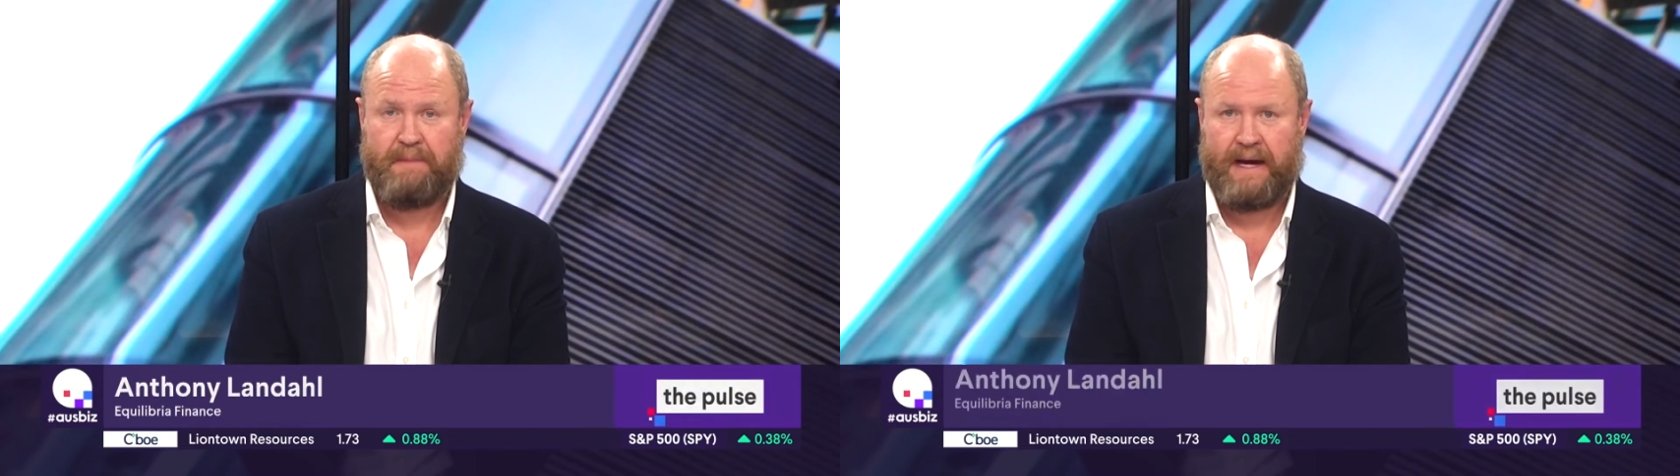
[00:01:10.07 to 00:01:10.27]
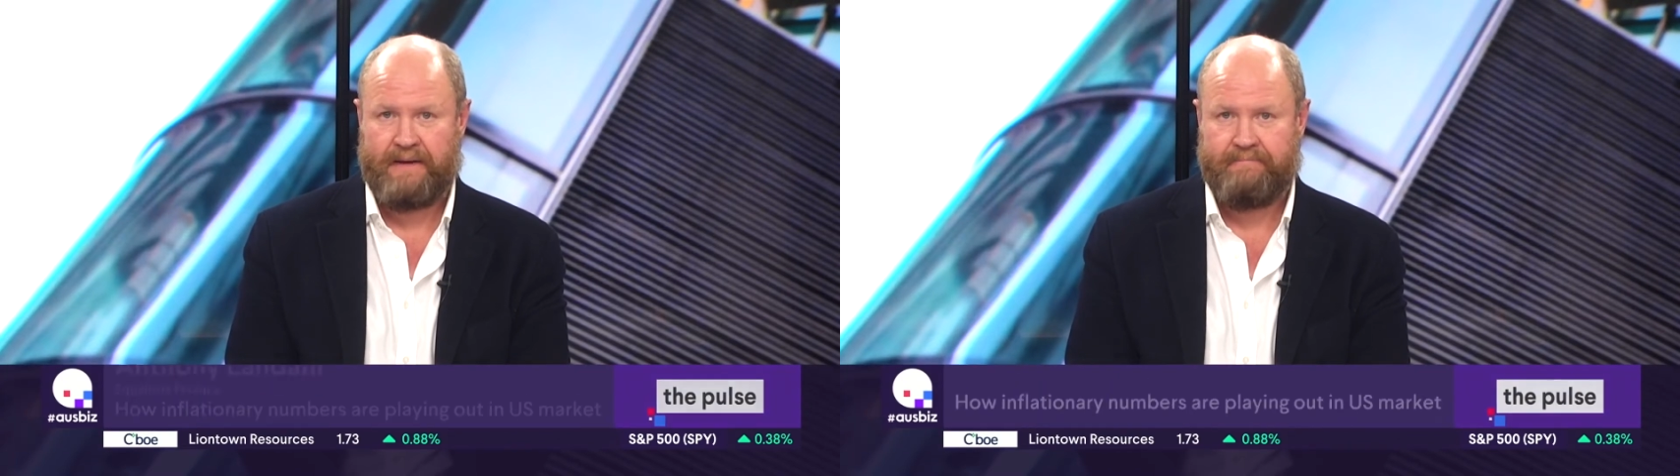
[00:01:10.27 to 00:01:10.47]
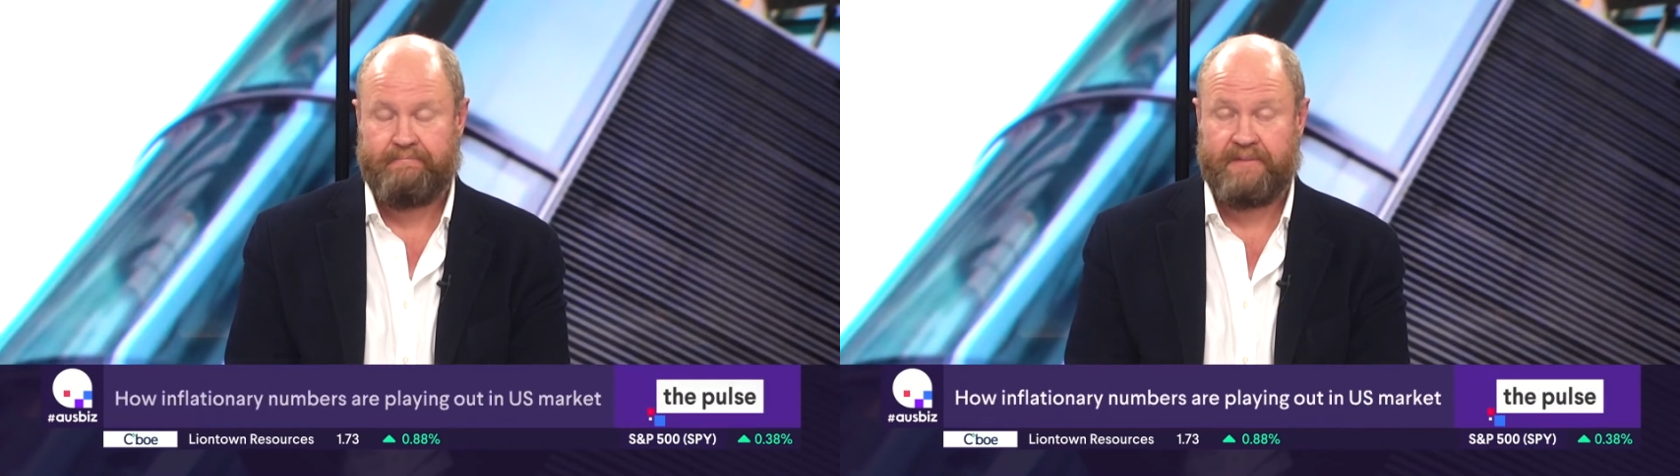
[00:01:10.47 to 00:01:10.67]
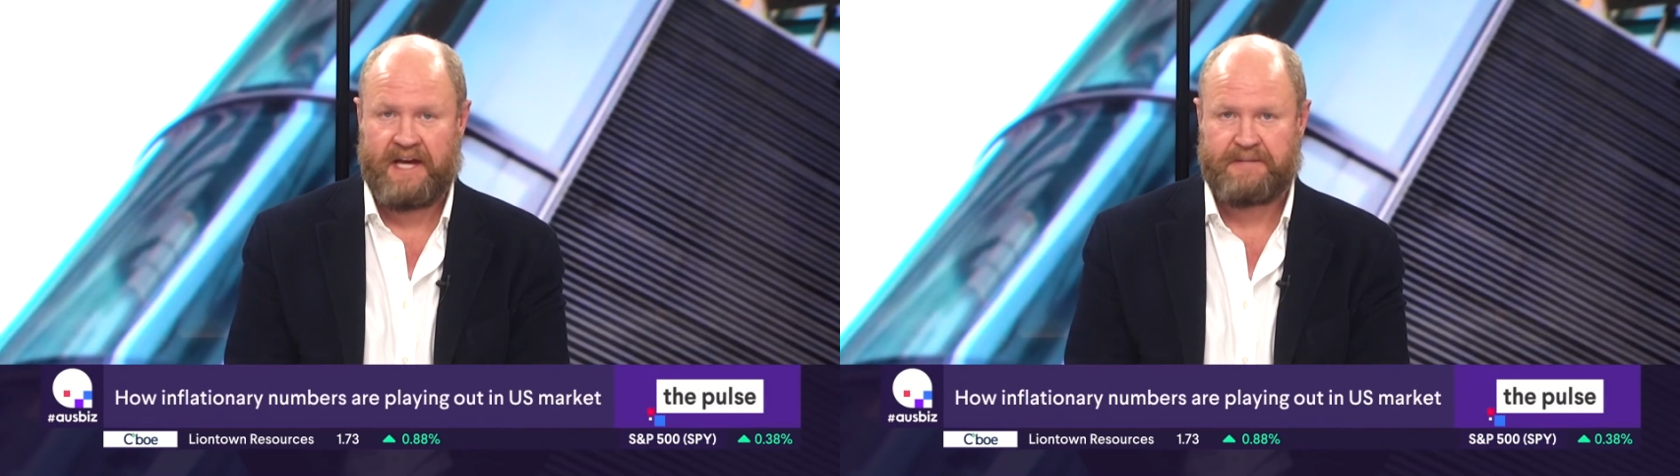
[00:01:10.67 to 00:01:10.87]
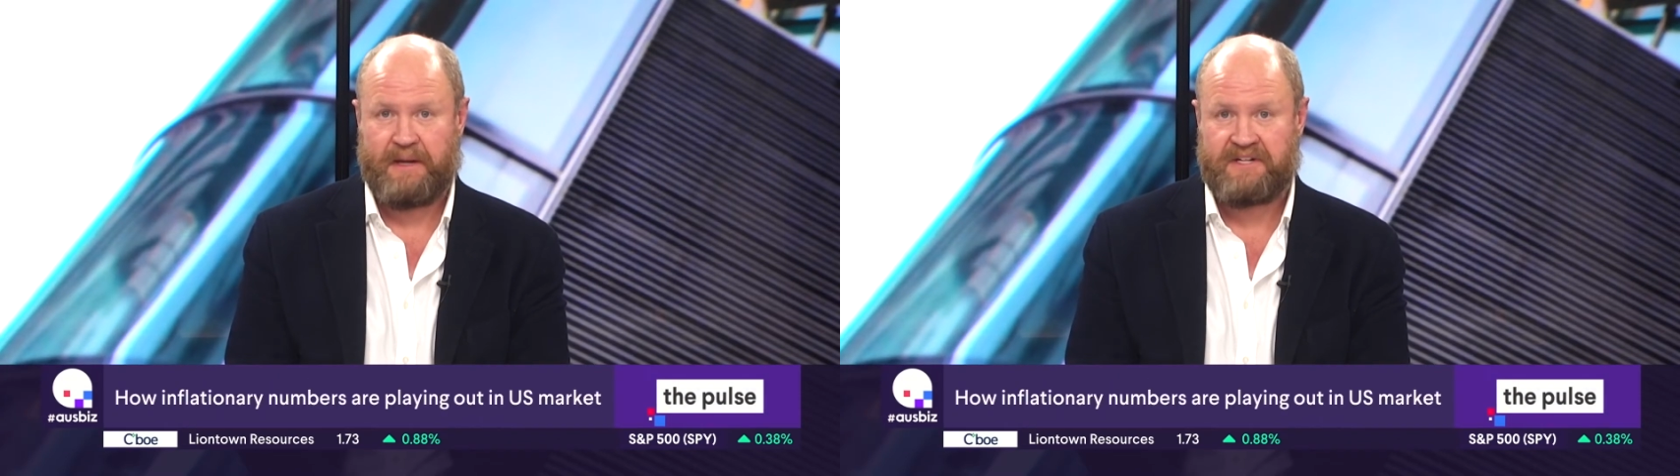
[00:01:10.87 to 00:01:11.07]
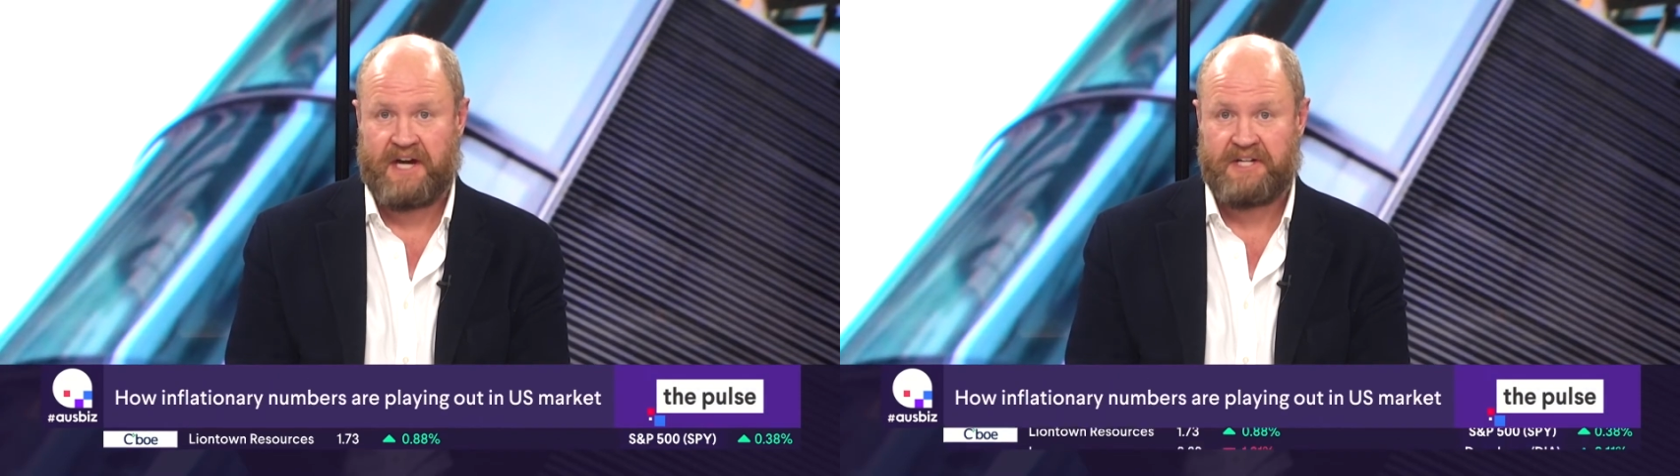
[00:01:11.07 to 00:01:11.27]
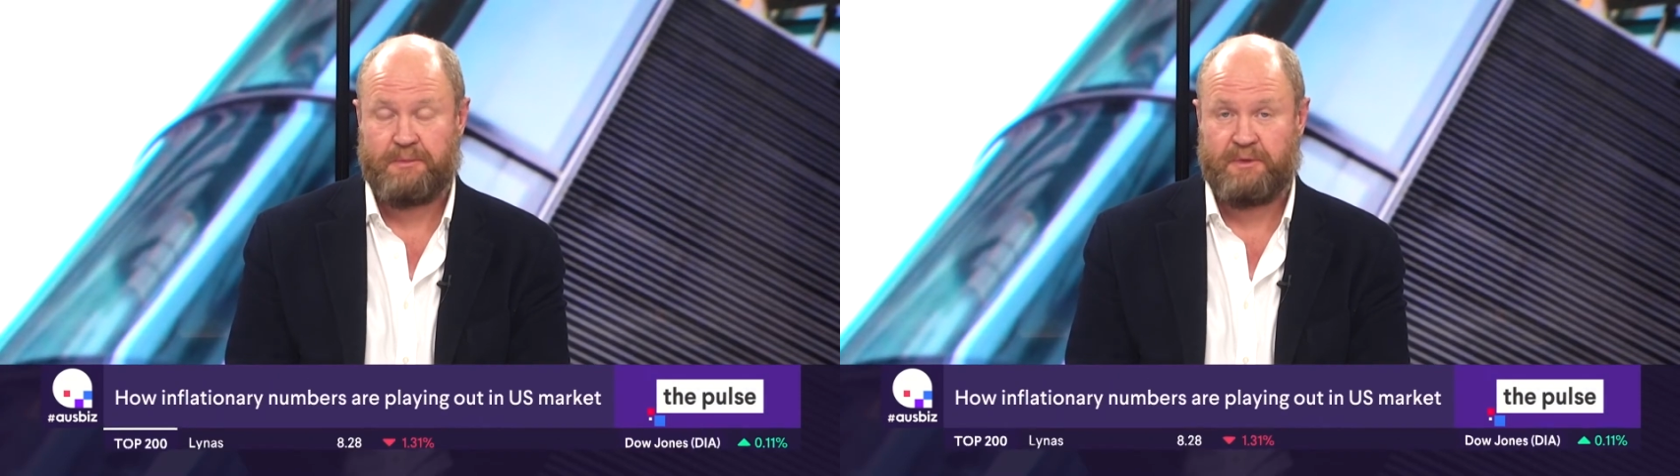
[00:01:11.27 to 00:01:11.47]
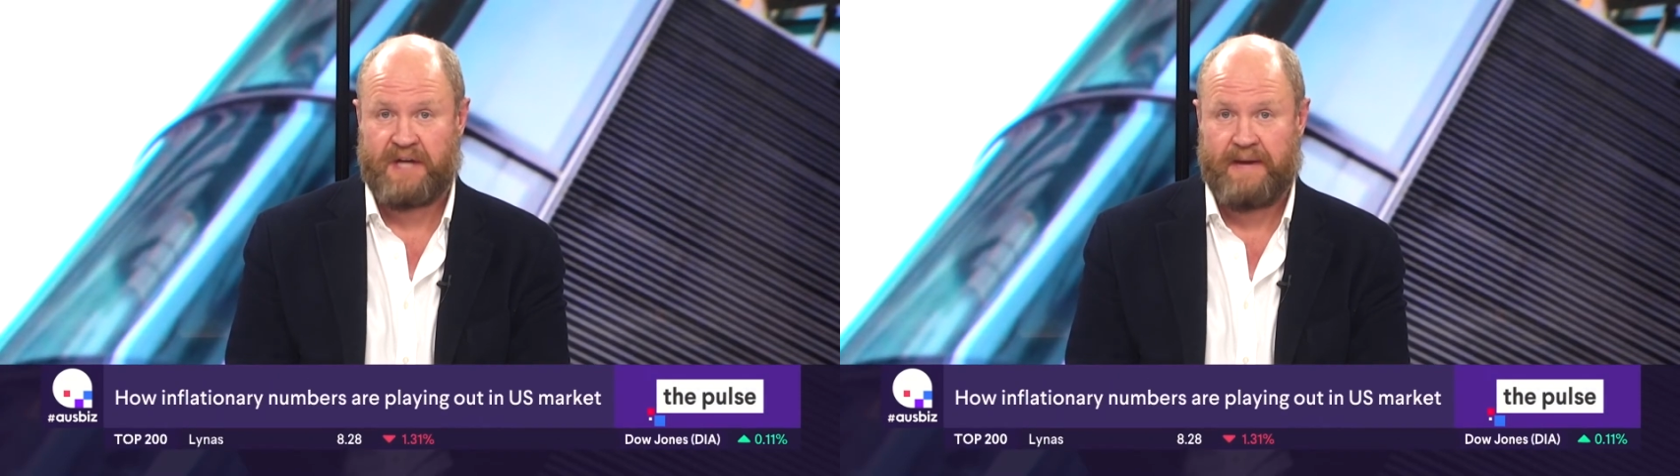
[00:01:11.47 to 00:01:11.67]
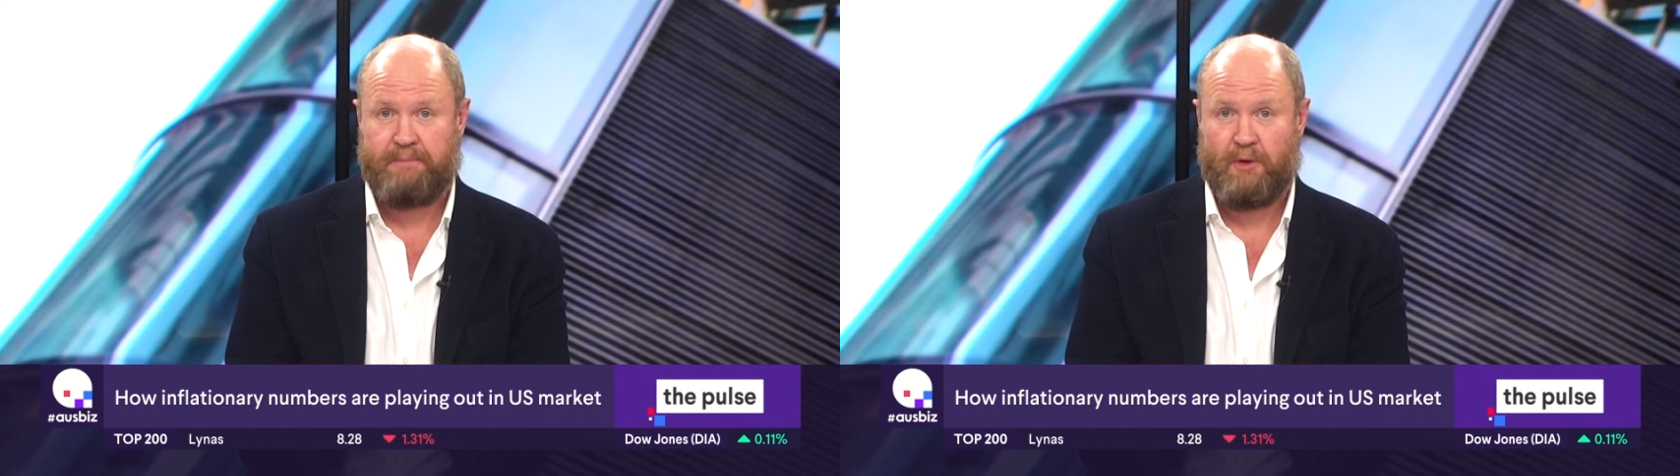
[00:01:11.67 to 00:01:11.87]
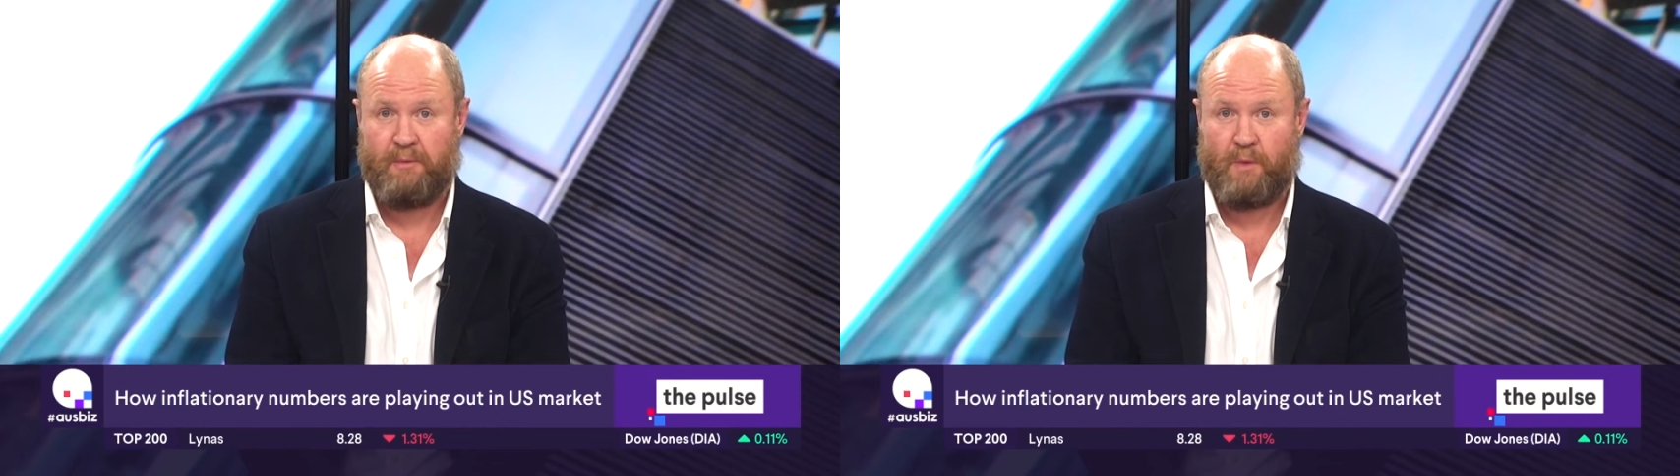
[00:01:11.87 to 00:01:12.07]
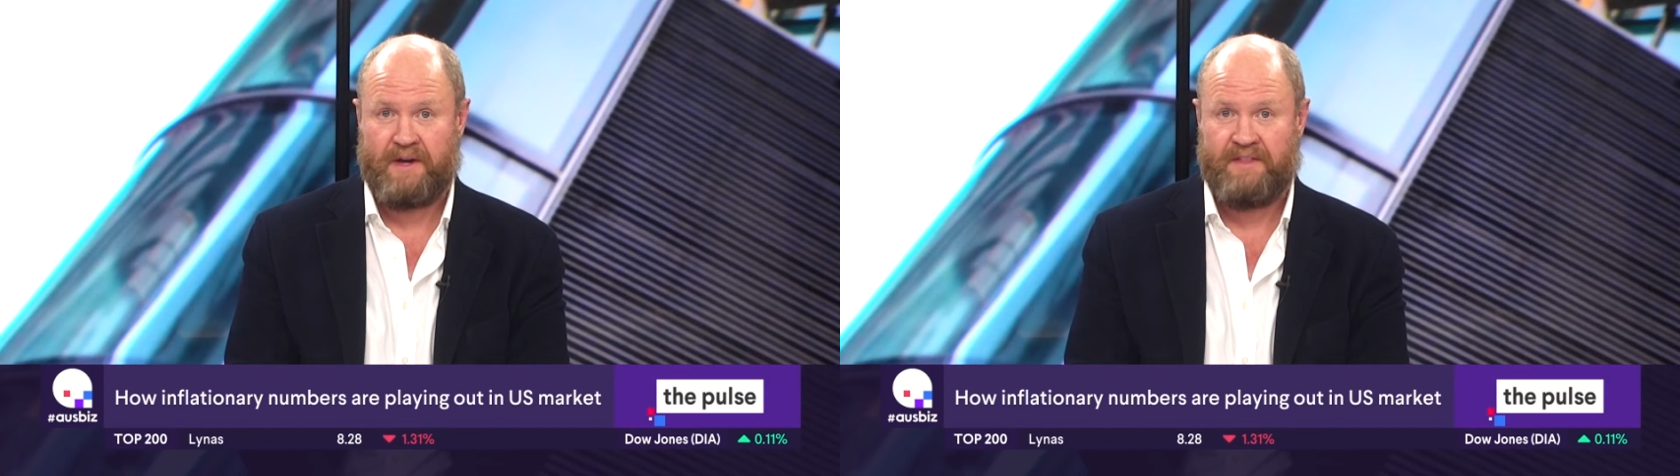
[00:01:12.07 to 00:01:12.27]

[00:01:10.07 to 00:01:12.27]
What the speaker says: but the expectation was 8.1,